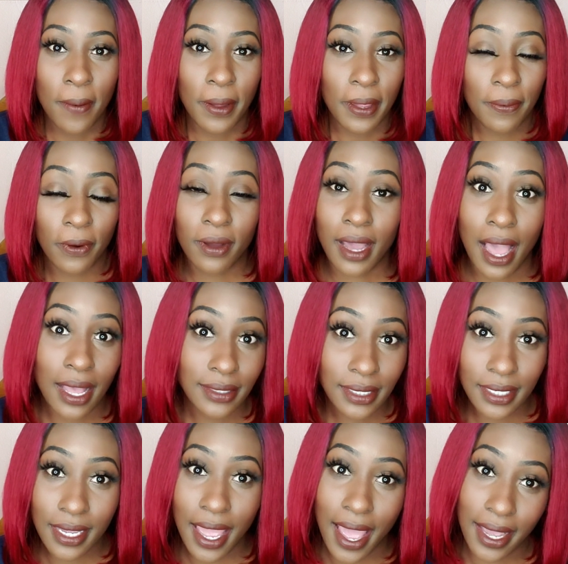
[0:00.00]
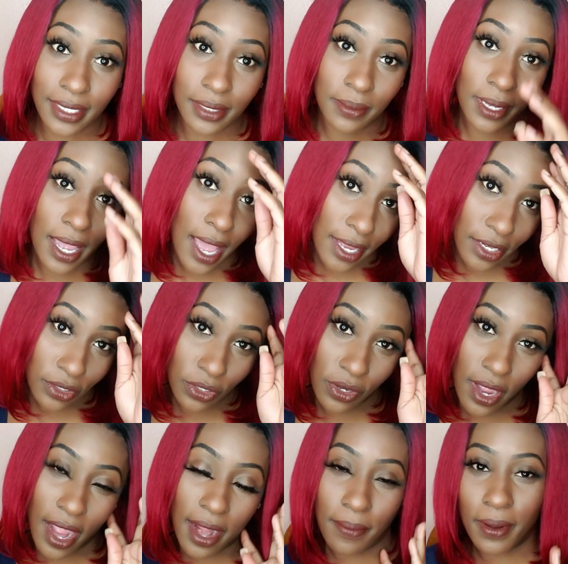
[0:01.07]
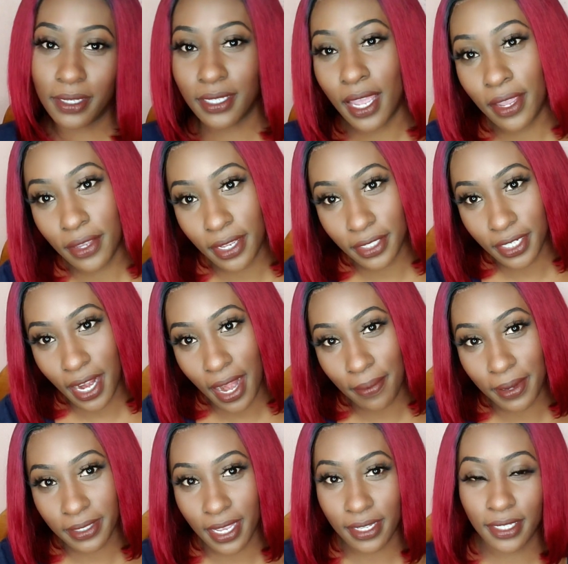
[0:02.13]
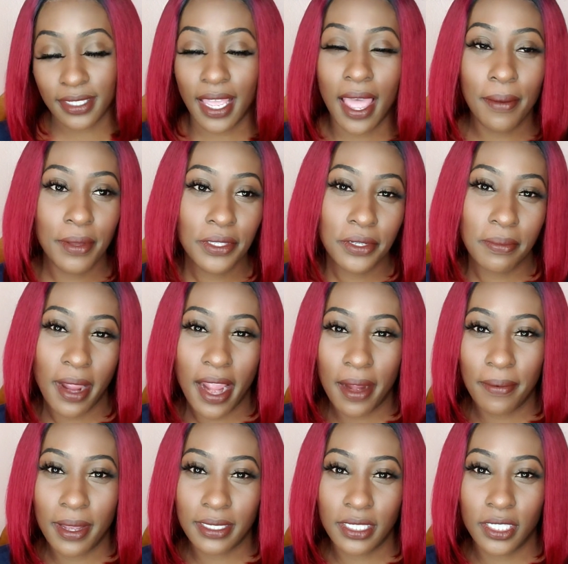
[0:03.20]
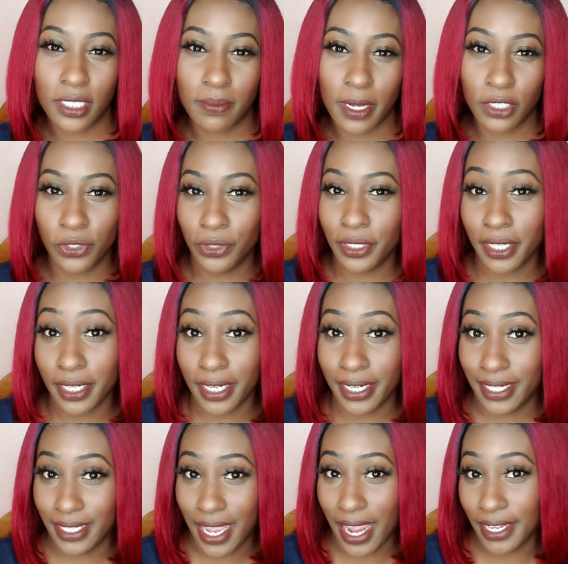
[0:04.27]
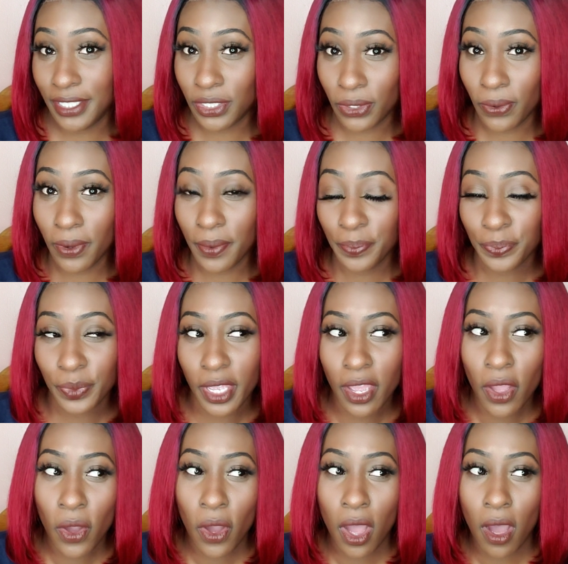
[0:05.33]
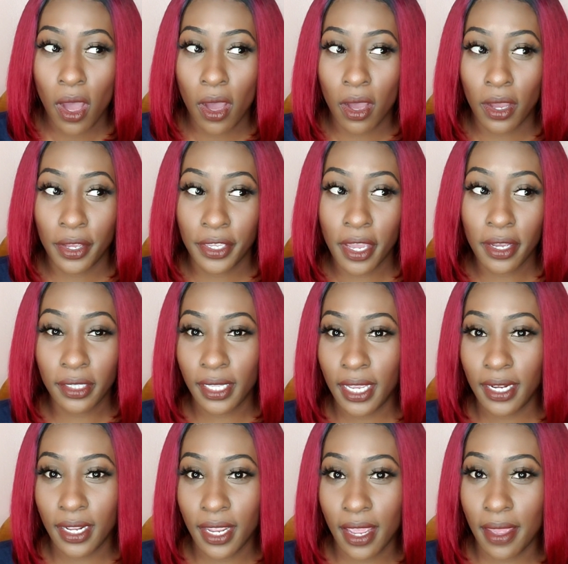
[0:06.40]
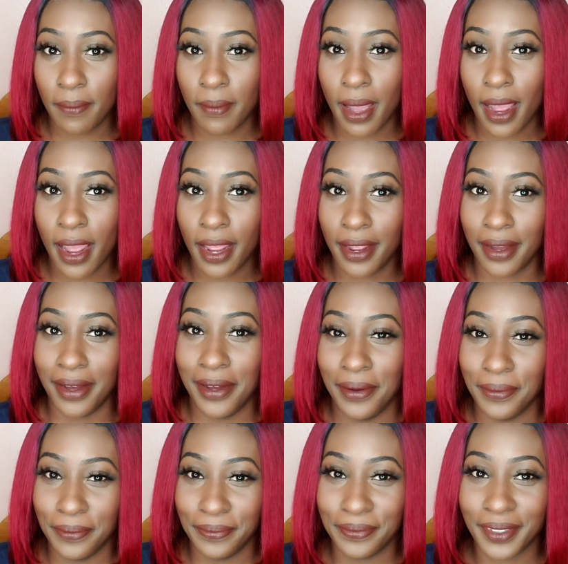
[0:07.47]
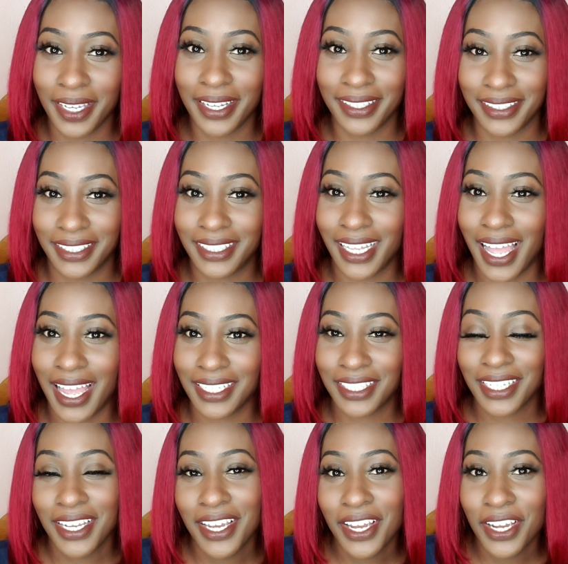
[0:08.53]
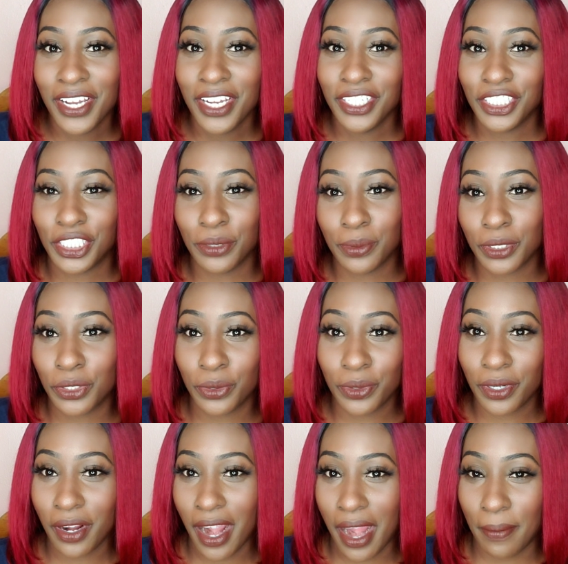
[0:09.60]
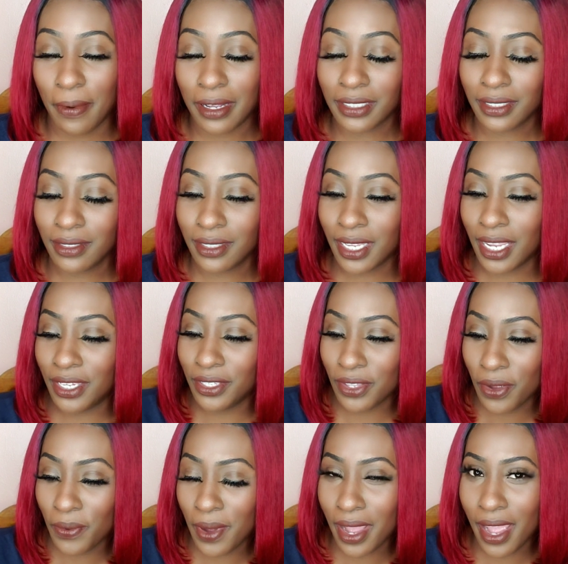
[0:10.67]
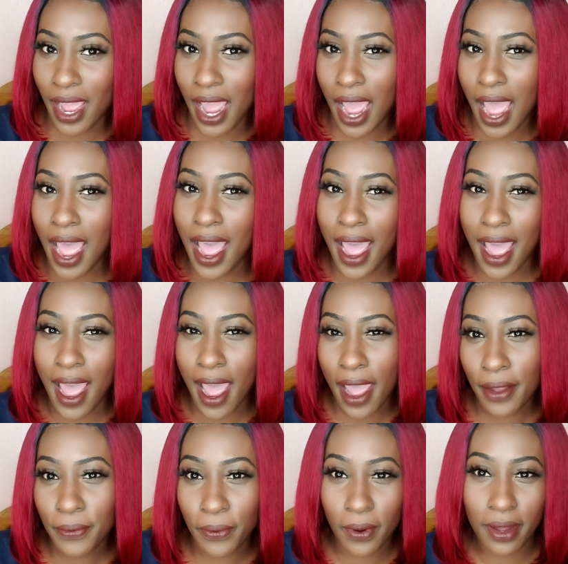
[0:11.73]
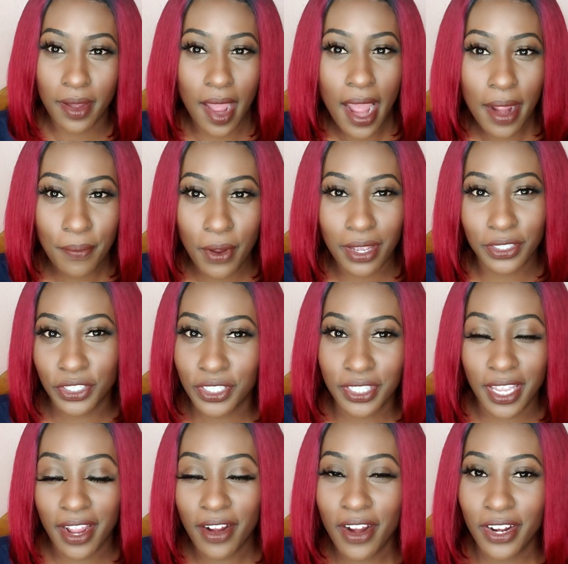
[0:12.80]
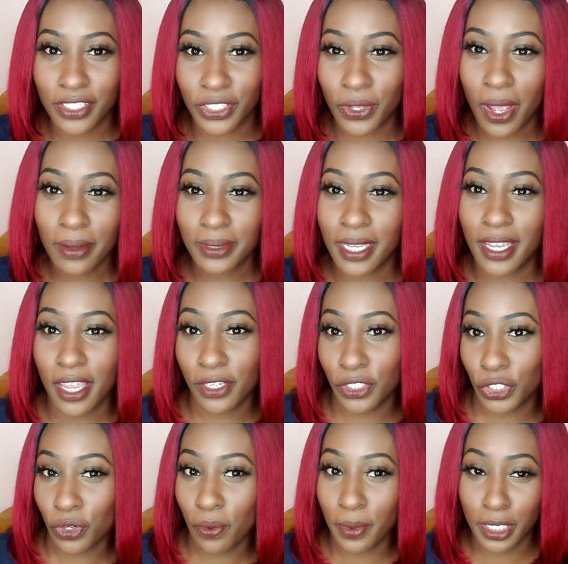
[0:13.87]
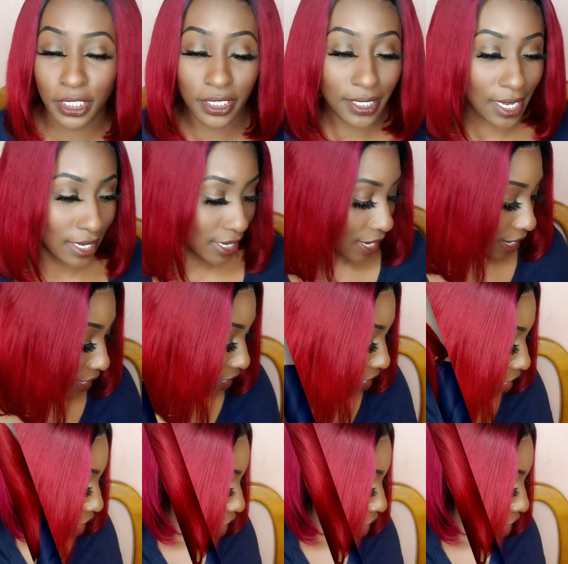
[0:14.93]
People constantly ask me, how you do your eyebrows? How you get your eyebrows like this? I've been doing my eyebrows since my junior year in high school. A young lady in my English class, she was doing her eyebrows. And I was like, you know what? I want eyebrows just like hers. So I was like, can you show me? She's like, yeah.